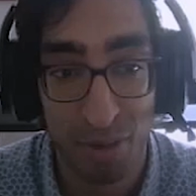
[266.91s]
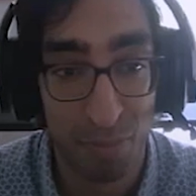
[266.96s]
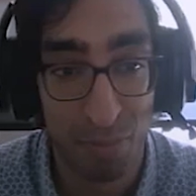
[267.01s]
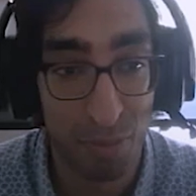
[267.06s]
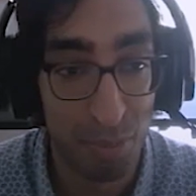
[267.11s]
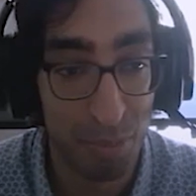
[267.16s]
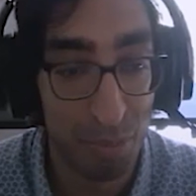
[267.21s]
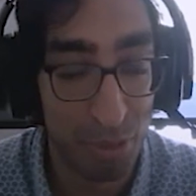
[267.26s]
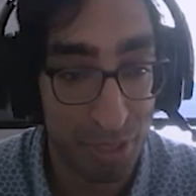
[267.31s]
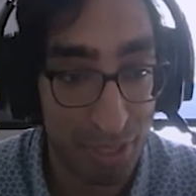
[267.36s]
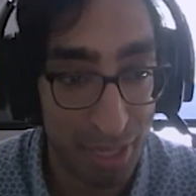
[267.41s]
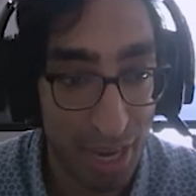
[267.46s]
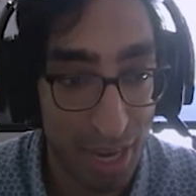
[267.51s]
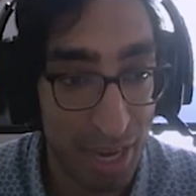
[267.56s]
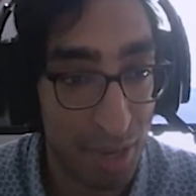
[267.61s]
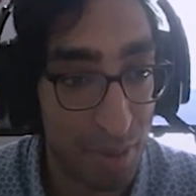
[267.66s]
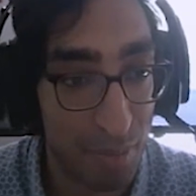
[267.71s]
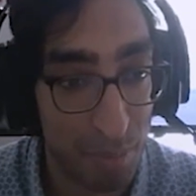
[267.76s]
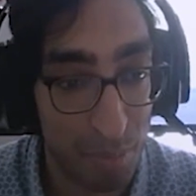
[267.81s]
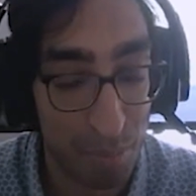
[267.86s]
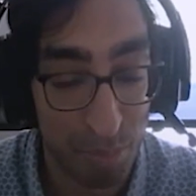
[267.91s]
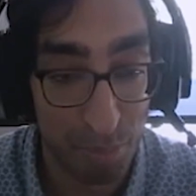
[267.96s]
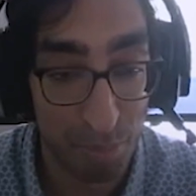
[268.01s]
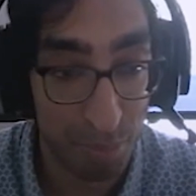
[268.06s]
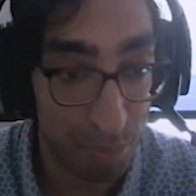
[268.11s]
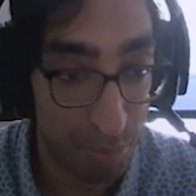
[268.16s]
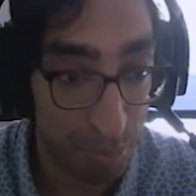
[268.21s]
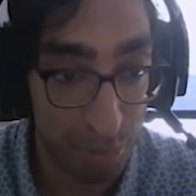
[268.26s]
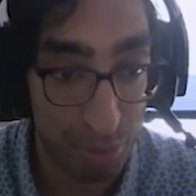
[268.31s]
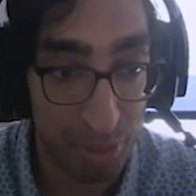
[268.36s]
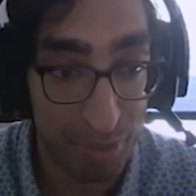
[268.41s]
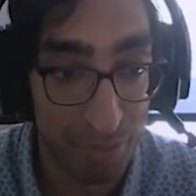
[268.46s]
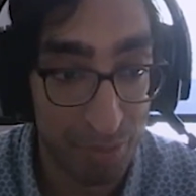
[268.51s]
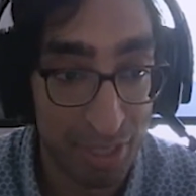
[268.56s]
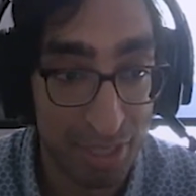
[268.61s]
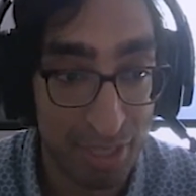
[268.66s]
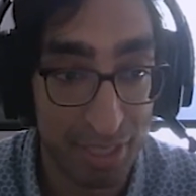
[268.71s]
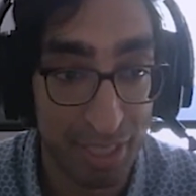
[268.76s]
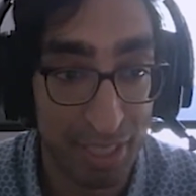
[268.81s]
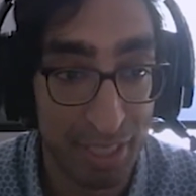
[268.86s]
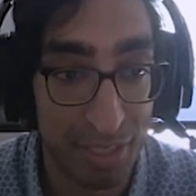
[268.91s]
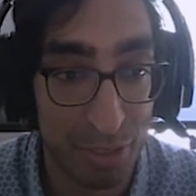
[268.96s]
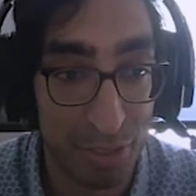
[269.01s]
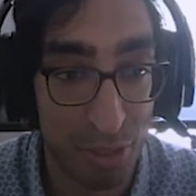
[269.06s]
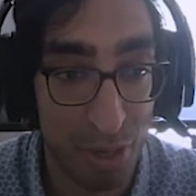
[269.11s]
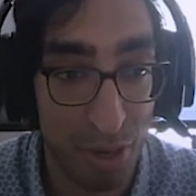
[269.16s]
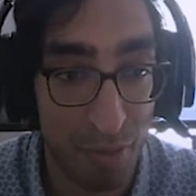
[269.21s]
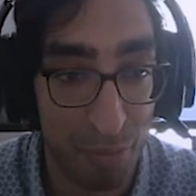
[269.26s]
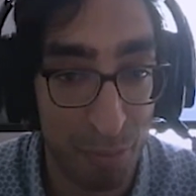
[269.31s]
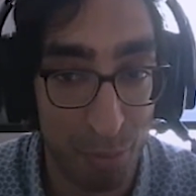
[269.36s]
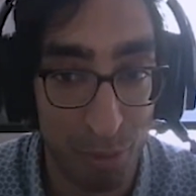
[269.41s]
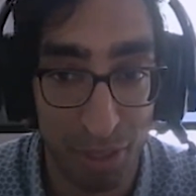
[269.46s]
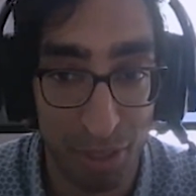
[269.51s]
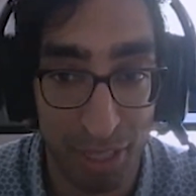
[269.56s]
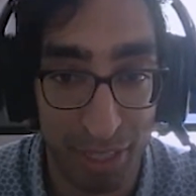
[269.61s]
from your time previously in software?